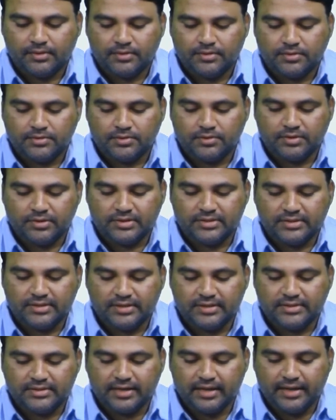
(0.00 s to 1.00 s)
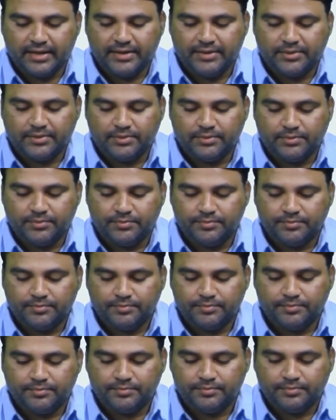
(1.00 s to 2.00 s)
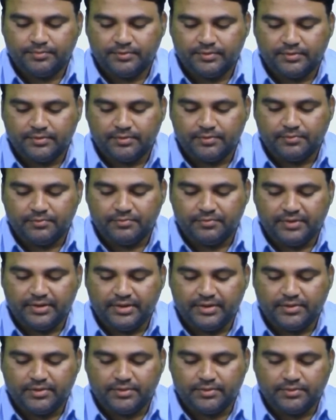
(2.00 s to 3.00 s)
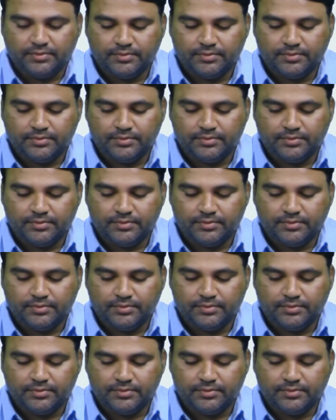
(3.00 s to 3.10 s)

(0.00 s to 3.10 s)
So this is I2, V2,